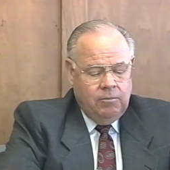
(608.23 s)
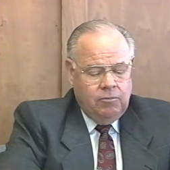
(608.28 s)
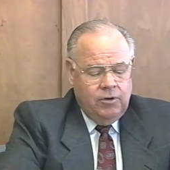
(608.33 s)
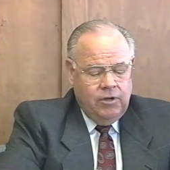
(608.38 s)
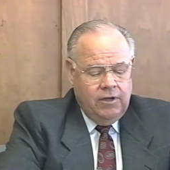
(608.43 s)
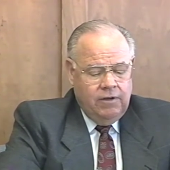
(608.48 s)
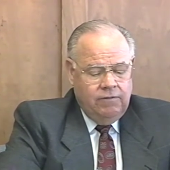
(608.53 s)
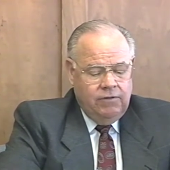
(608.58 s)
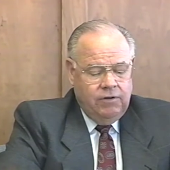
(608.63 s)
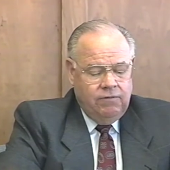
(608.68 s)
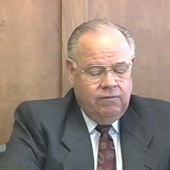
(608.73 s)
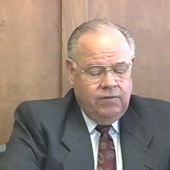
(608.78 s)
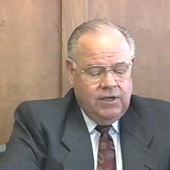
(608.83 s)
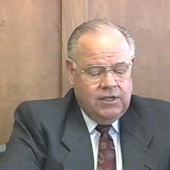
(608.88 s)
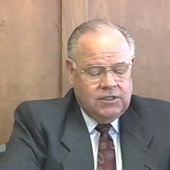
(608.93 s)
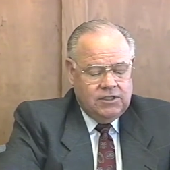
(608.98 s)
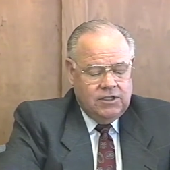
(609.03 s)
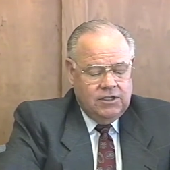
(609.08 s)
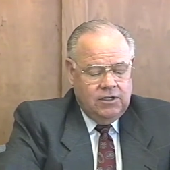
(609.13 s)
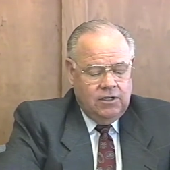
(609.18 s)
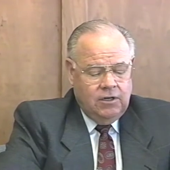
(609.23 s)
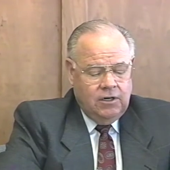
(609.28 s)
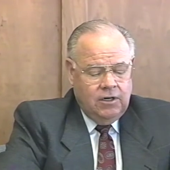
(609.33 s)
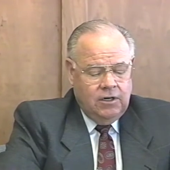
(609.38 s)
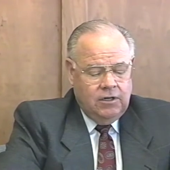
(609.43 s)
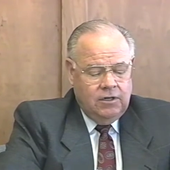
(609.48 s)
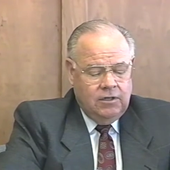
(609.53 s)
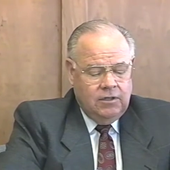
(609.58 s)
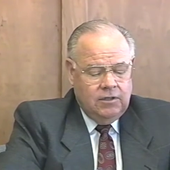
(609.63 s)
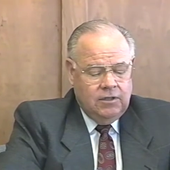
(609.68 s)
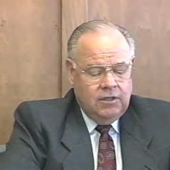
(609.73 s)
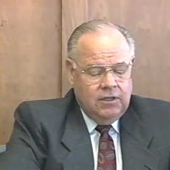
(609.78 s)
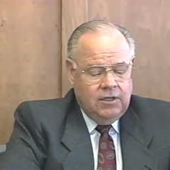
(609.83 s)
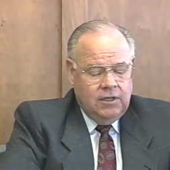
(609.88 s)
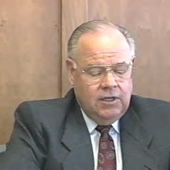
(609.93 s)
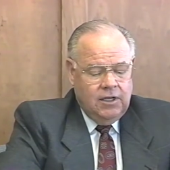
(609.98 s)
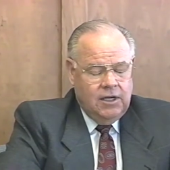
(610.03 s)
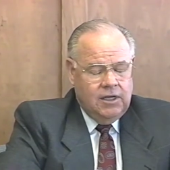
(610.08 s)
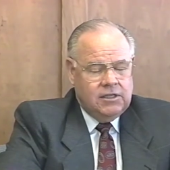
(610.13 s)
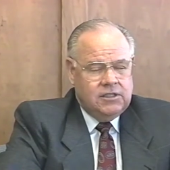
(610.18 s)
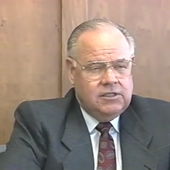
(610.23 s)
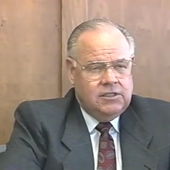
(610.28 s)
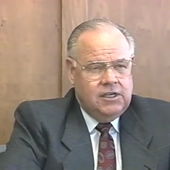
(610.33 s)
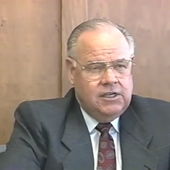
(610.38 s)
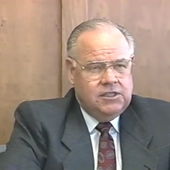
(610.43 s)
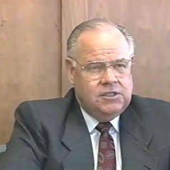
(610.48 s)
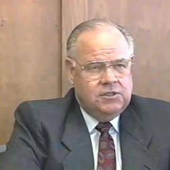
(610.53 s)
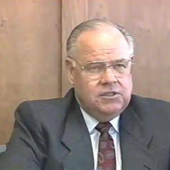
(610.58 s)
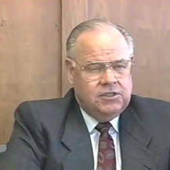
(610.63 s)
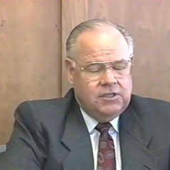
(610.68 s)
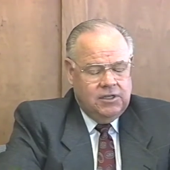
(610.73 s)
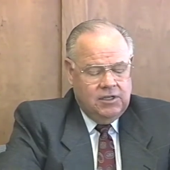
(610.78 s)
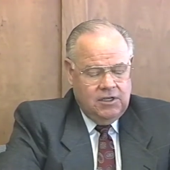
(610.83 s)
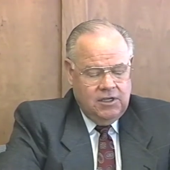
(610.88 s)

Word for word: We have invested our excess